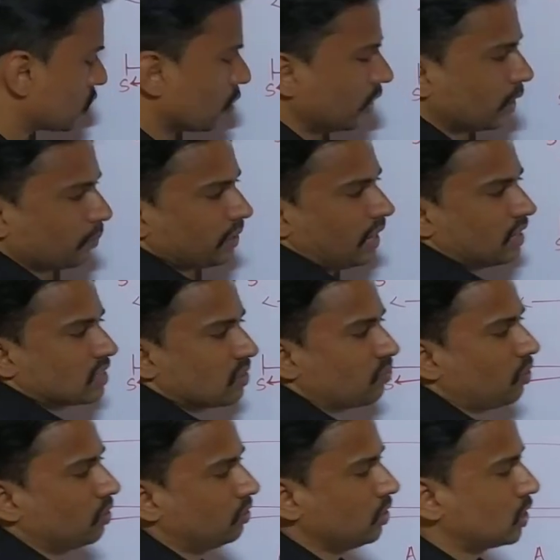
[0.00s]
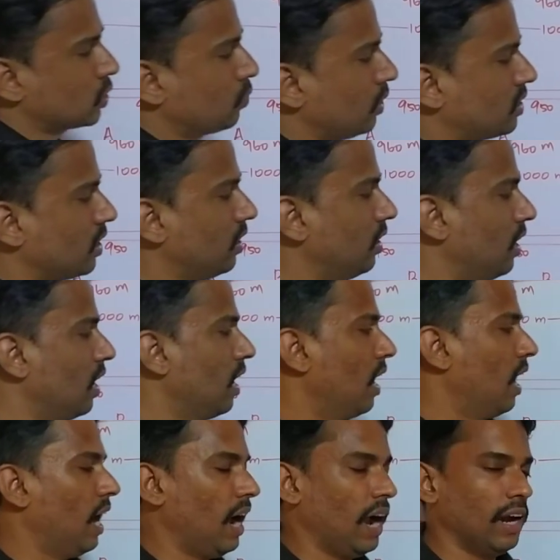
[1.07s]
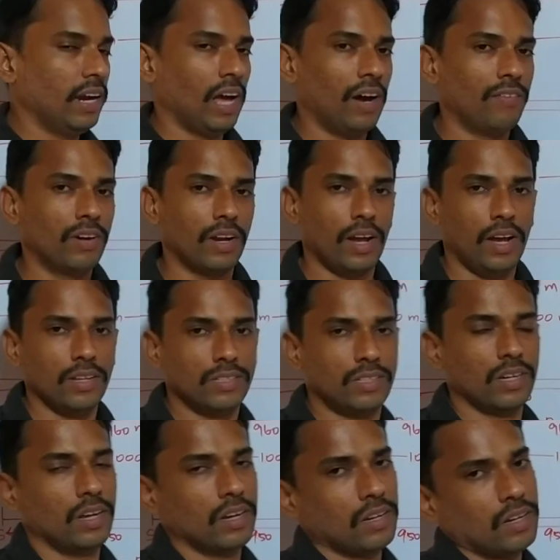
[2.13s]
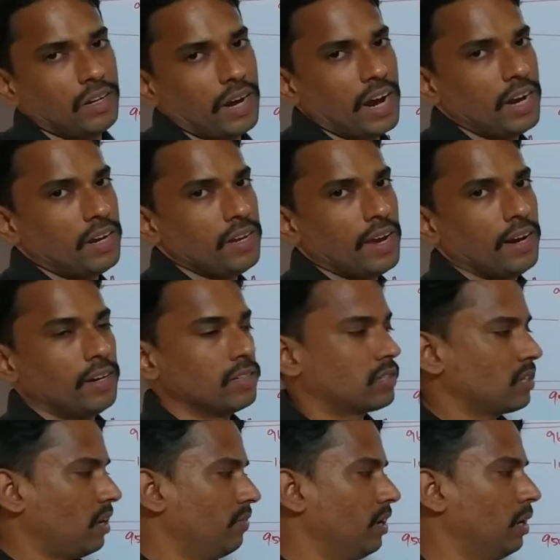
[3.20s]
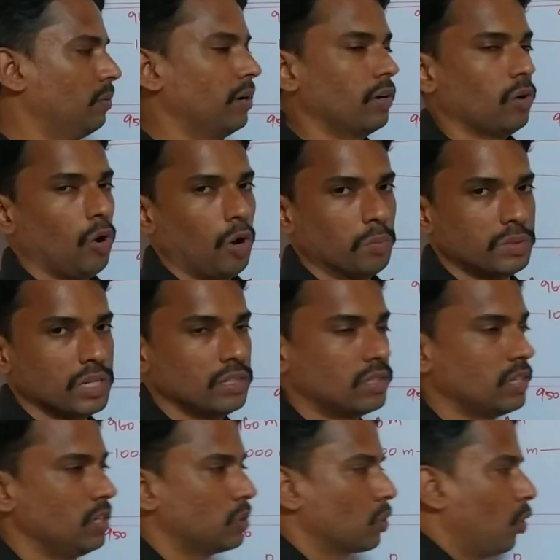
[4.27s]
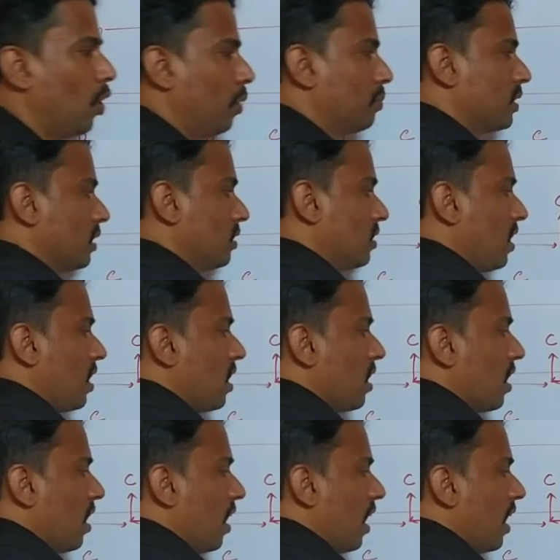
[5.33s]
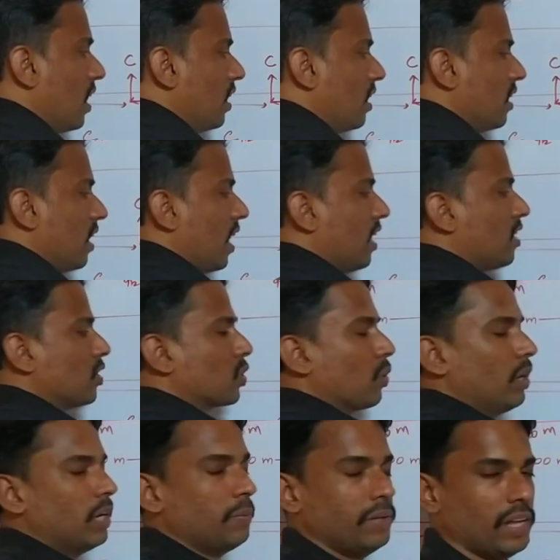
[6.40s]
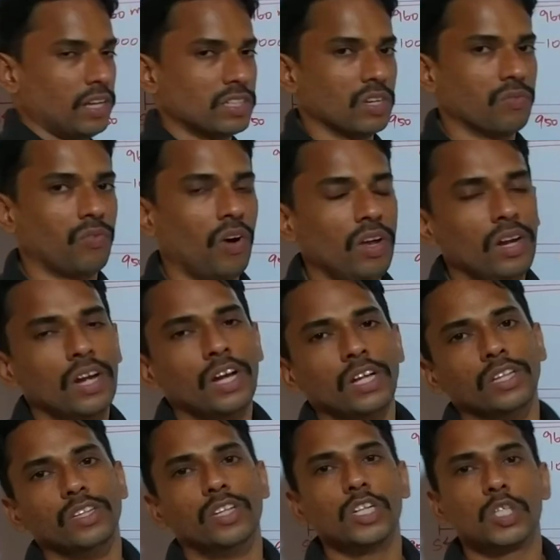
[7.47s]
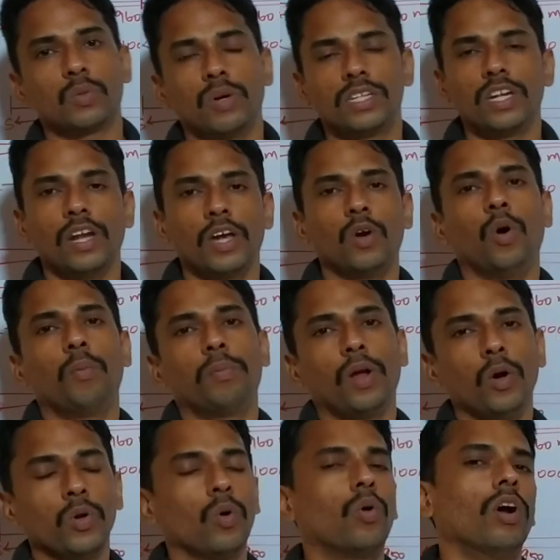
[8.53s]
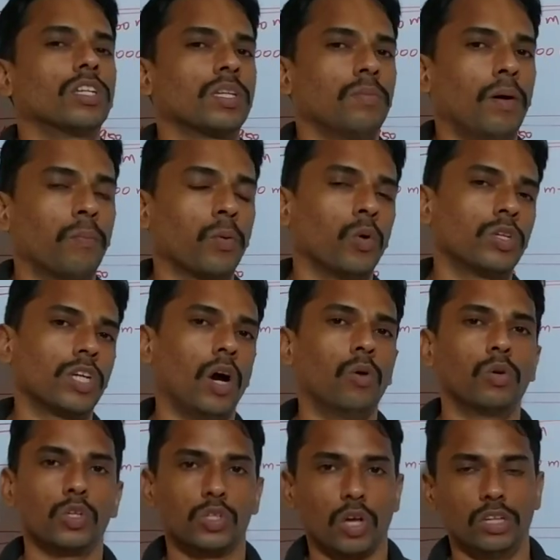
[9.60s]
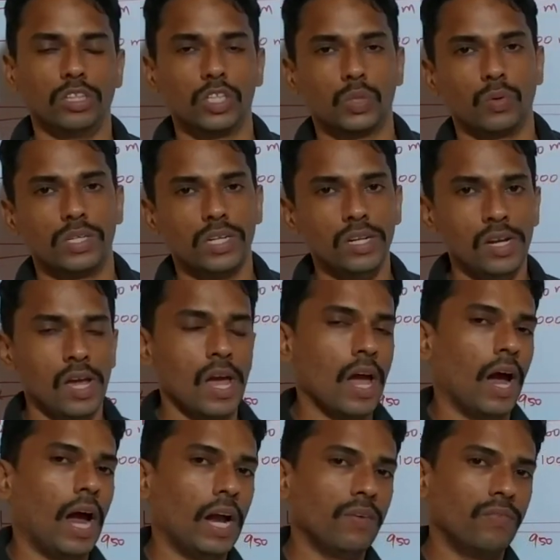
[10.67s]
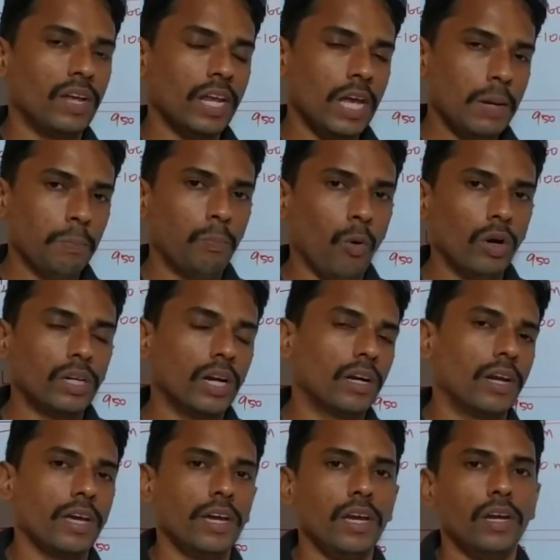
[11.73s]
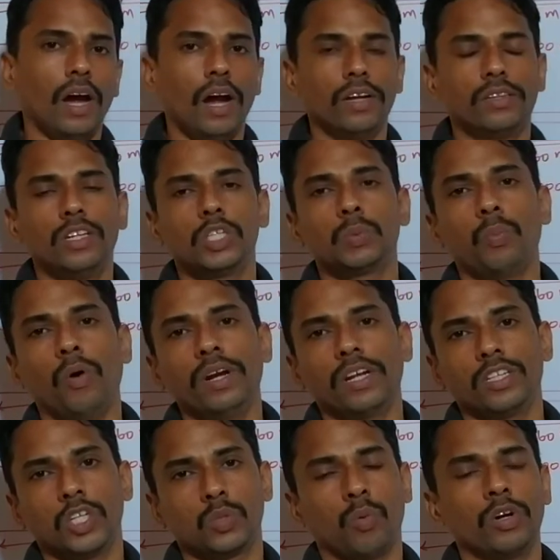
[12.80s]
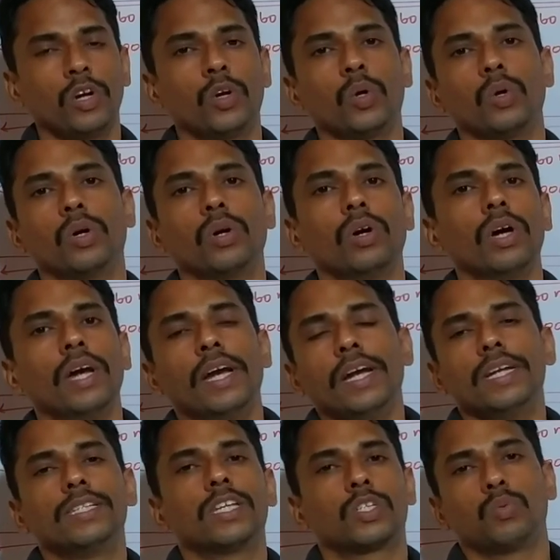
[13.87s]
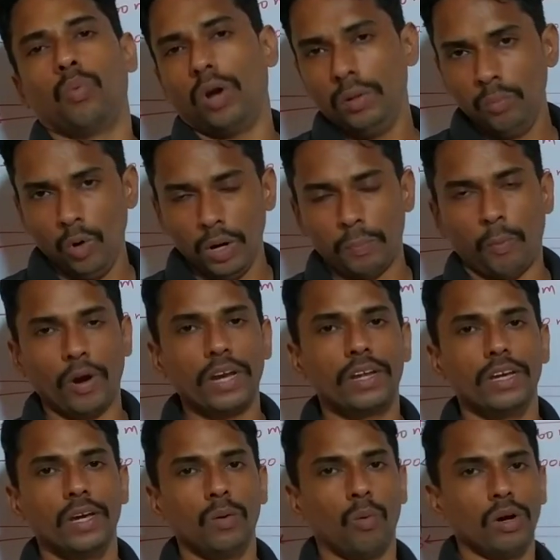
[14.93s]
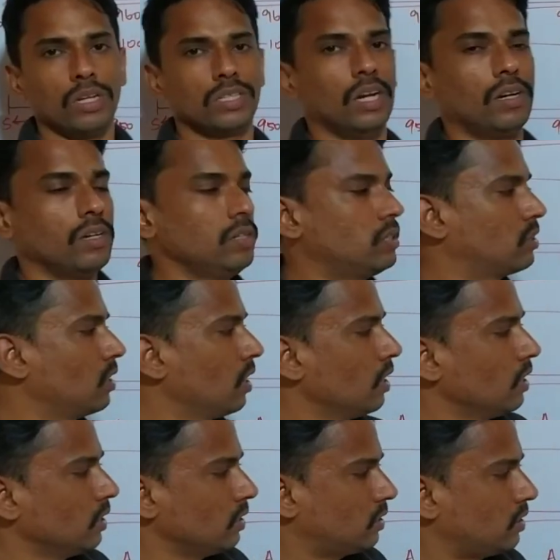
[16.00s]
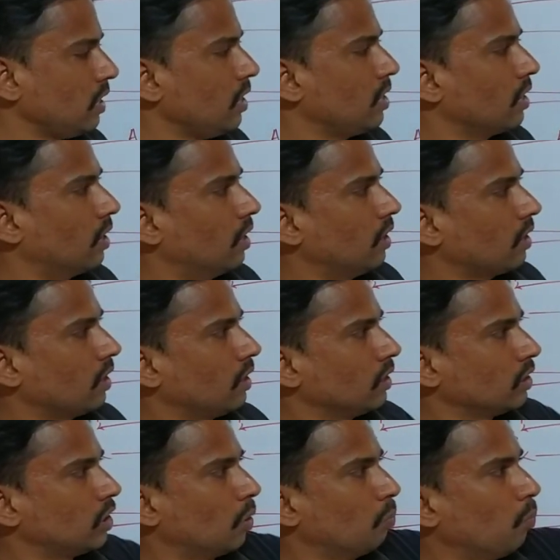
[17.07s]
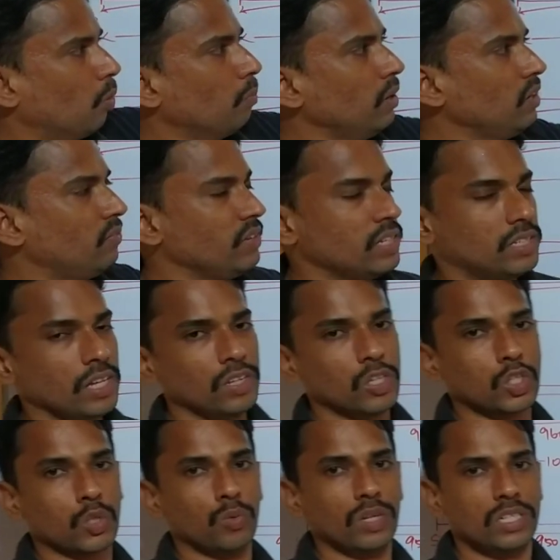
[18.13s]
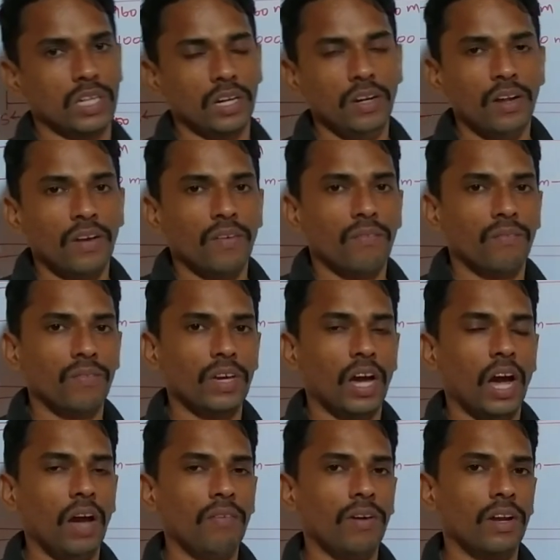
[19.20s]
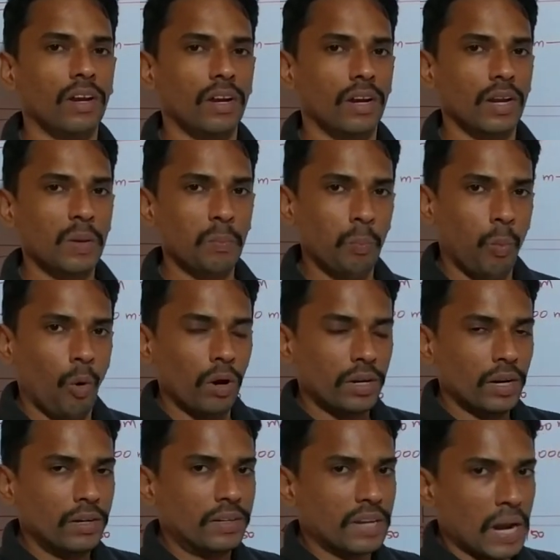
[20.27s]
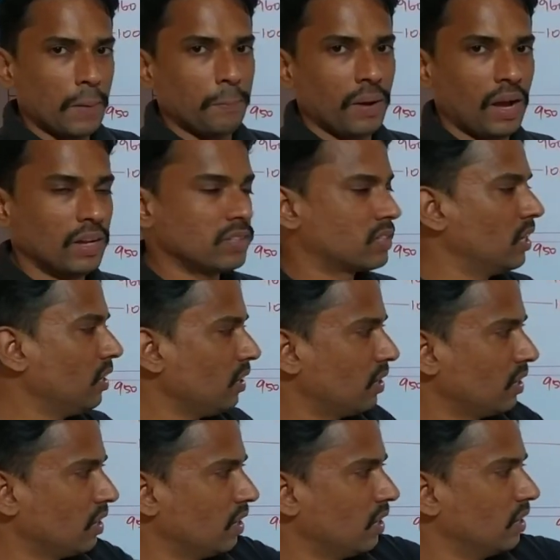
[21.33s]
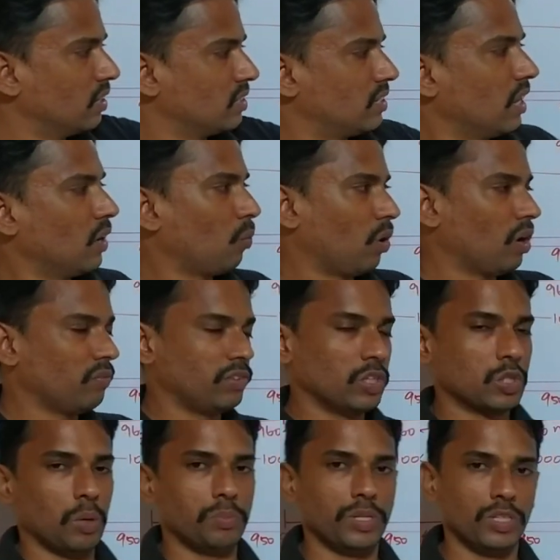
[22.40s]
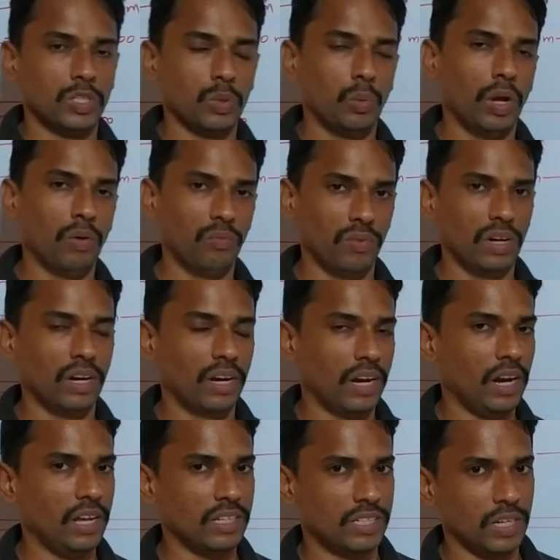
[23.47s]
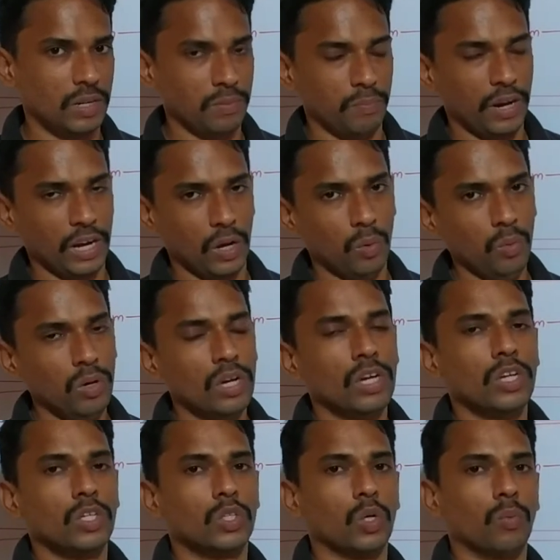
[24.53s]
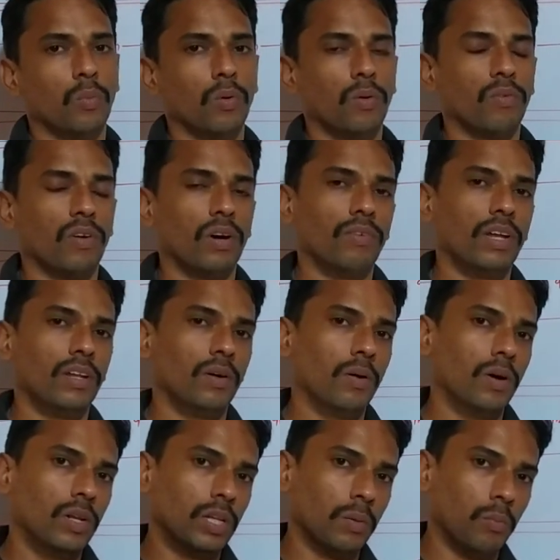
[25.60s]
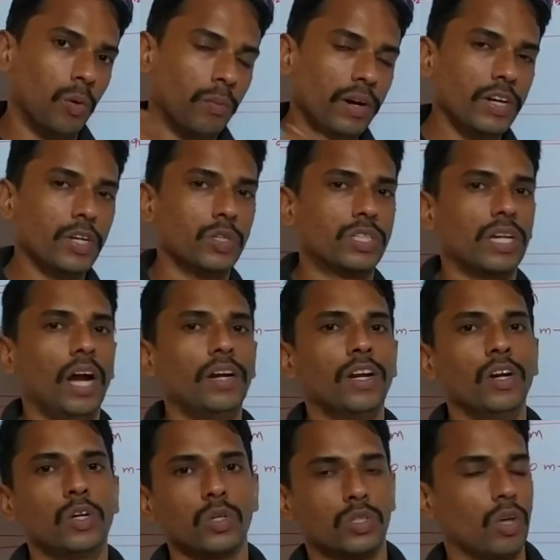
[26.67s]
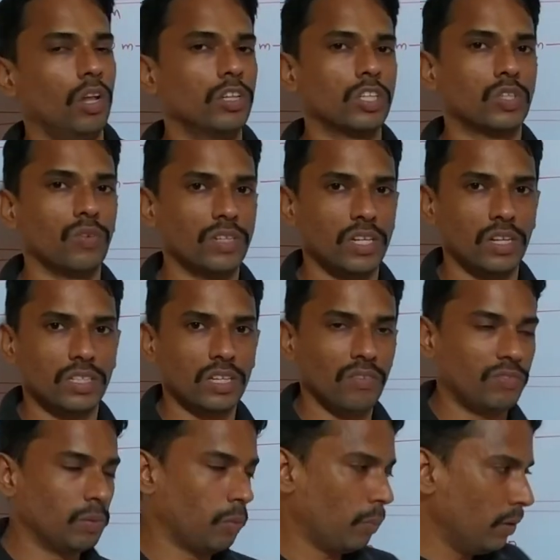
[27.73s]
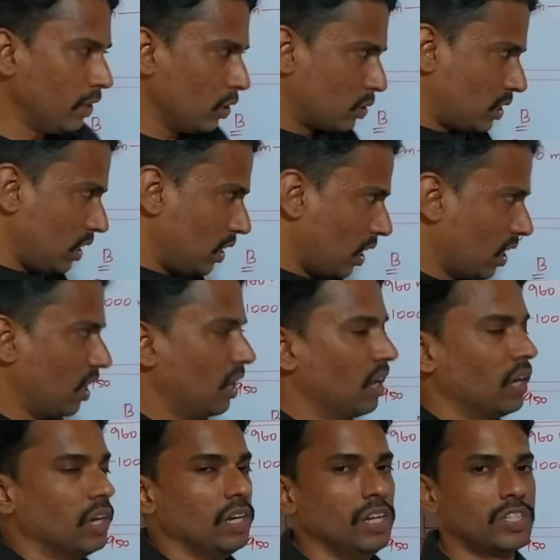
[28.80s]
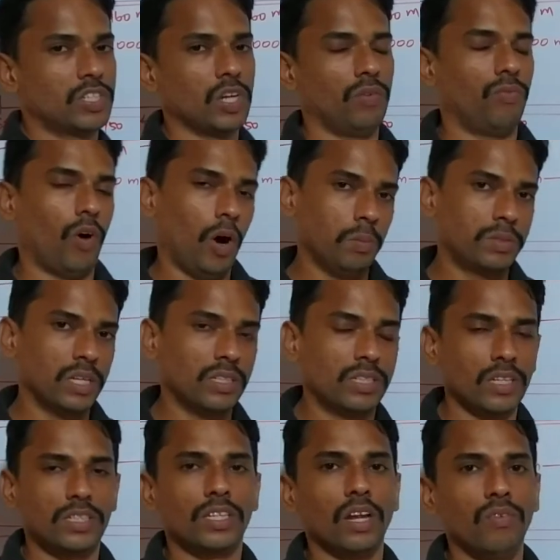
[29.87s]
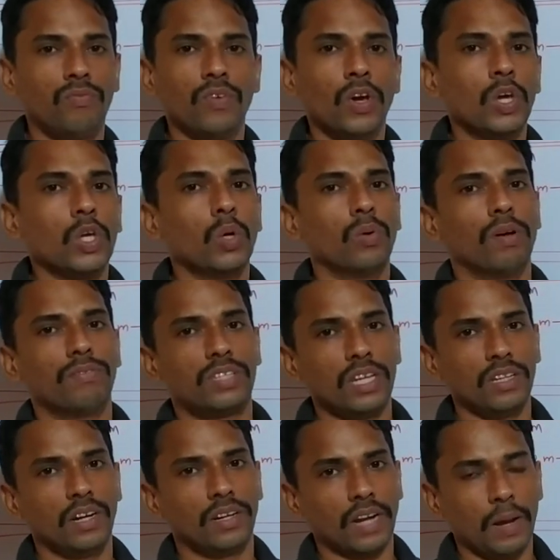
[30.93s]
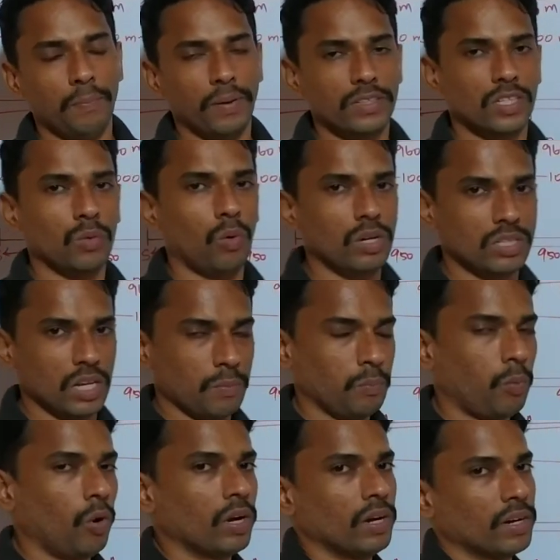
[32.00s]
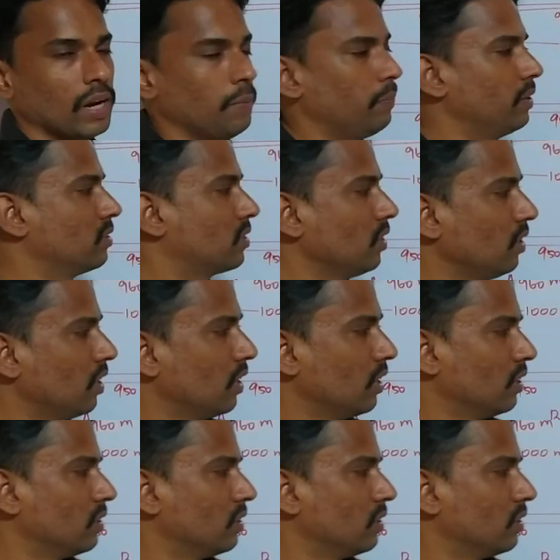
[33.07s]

is going to be the answer for this question and our answer 88 is available at option C. So option C 88 is going to be the answer for this question. I hope now you got some approach how to solve this question and very importantly at this point I just wanted to insist one more point here. What is that is see here the moment we see this question we have an important trap answer it is there in one of these options you would have realized it by now so when uh, the moment you started to solve this question itself the moment you see the list of options itself you would have seen the trap answer what is that important trap answer